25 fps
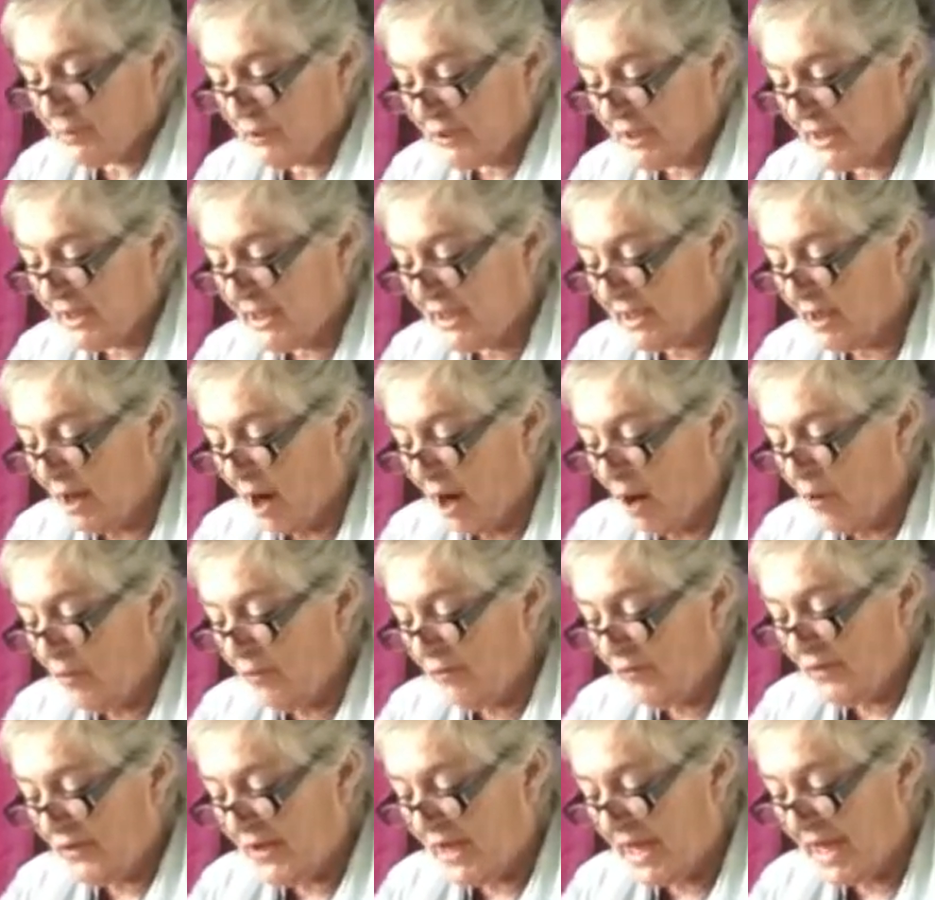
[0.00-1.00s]
putting it
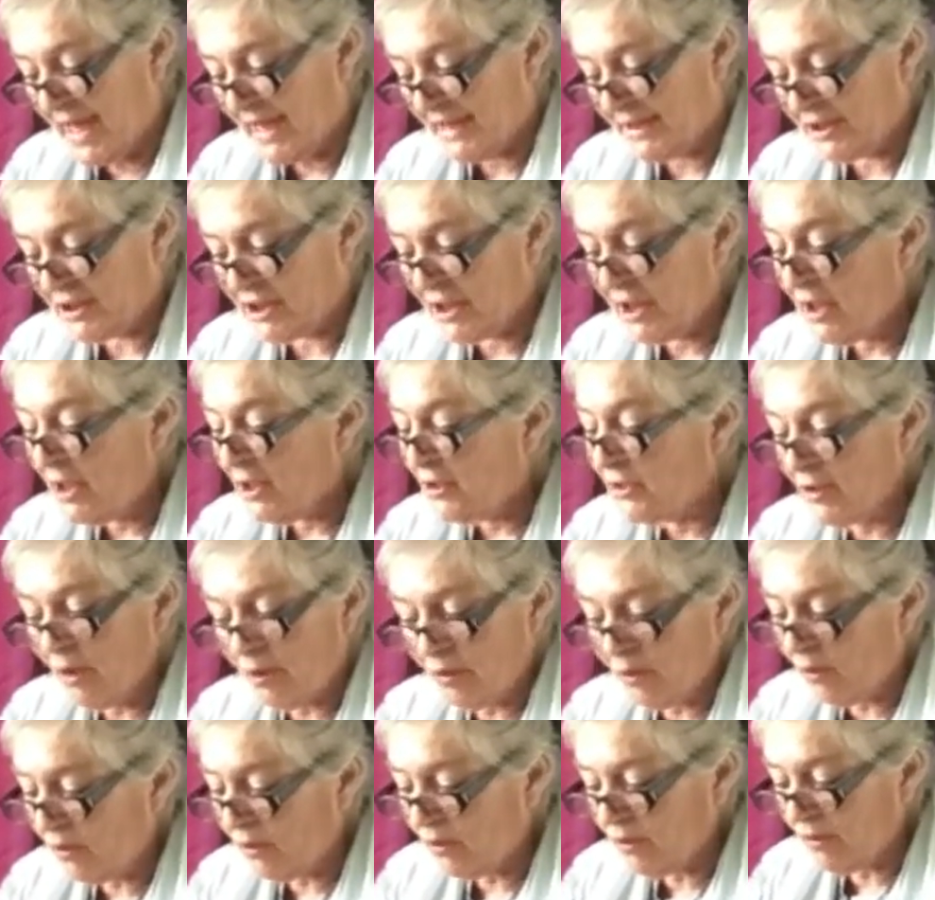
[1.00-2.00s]
over the edge.
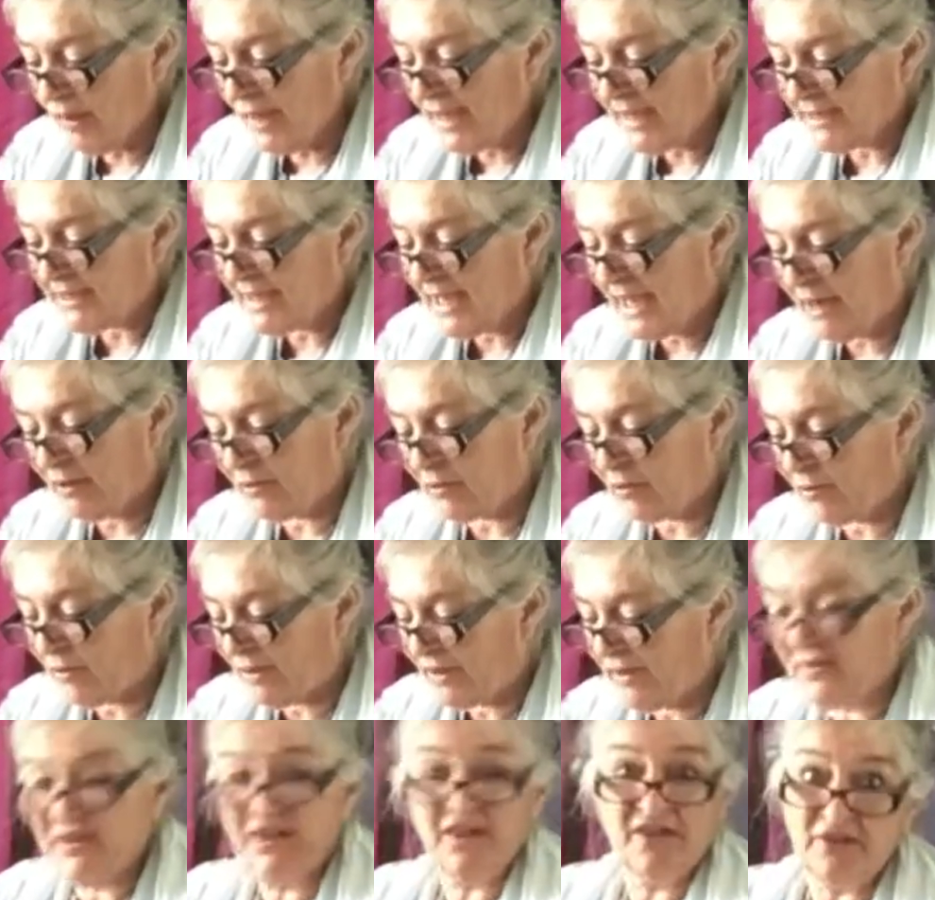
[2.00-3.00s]
Not all the way down or
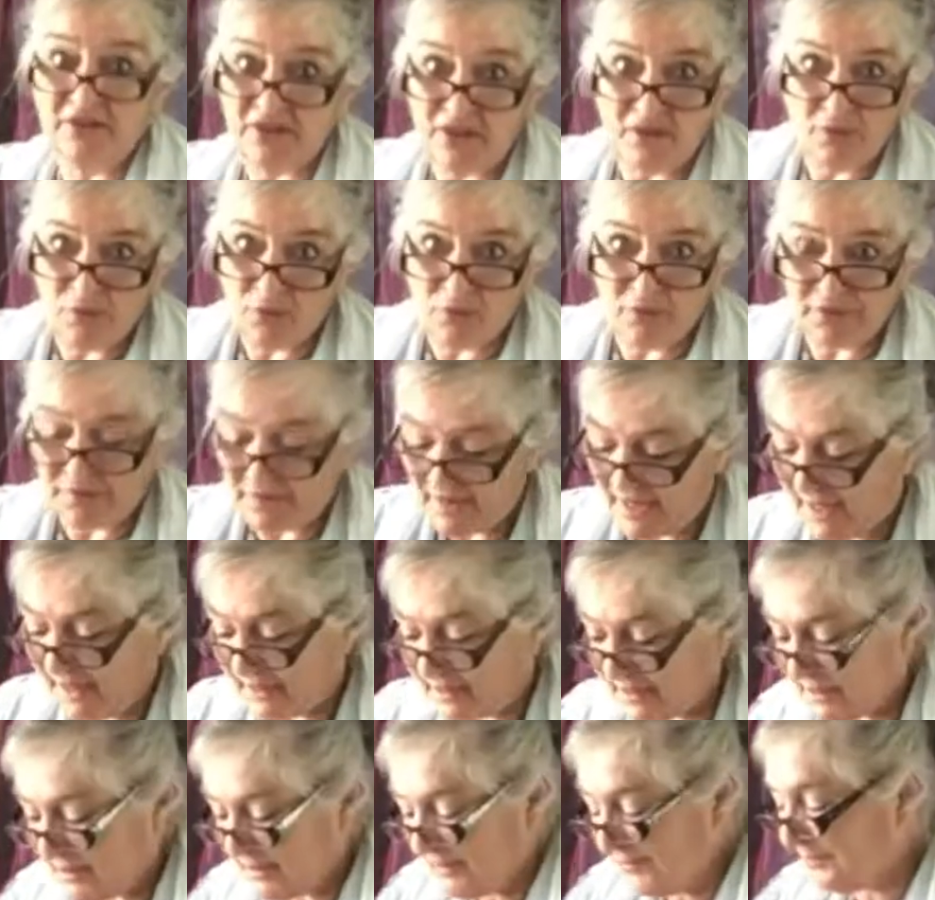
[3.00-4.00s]
anything, you don't want that.
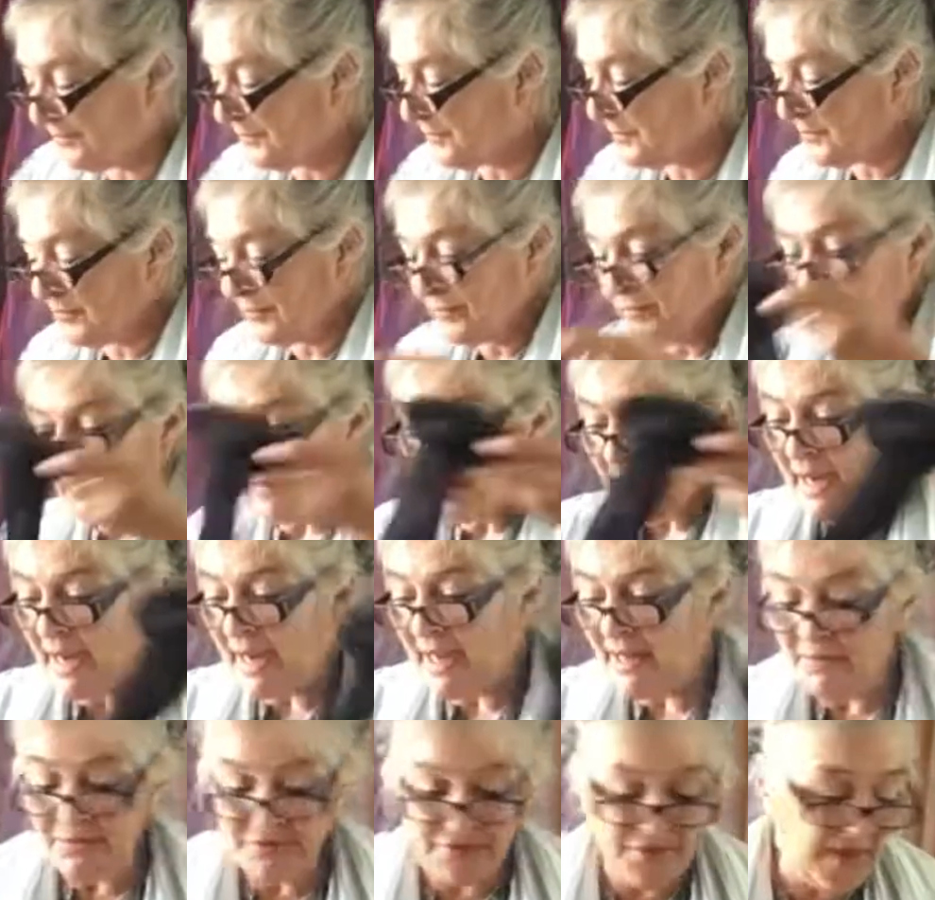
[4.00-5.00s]

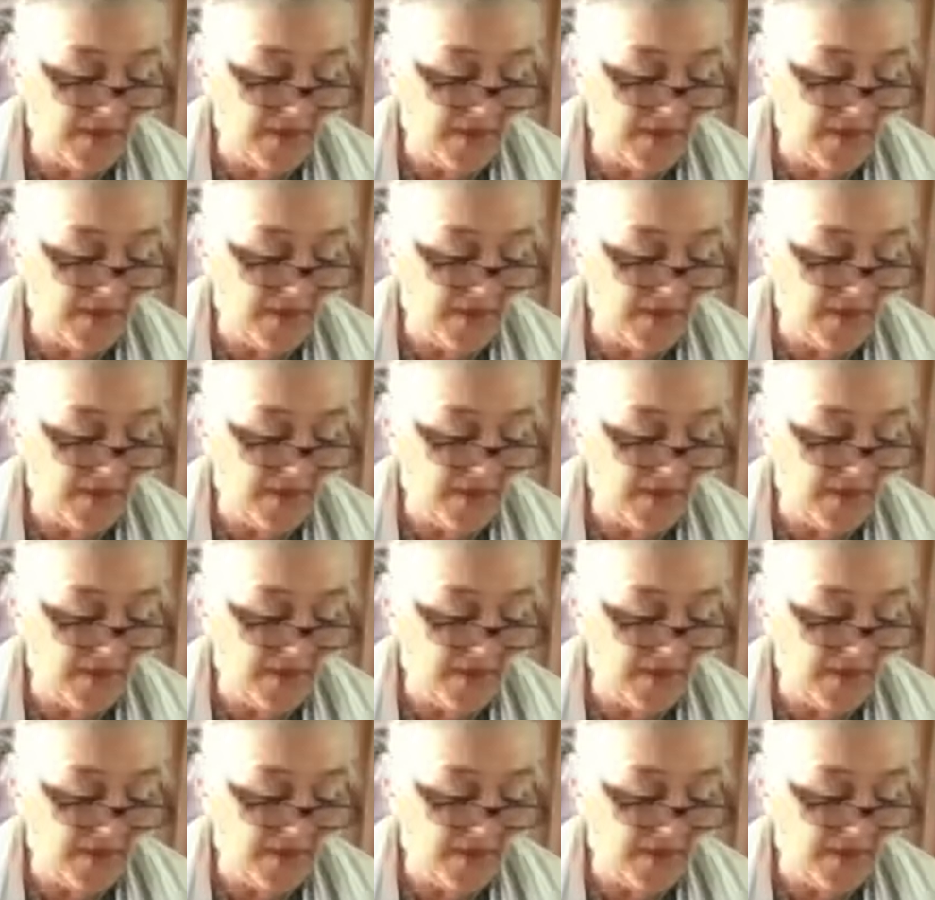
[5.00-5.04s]
And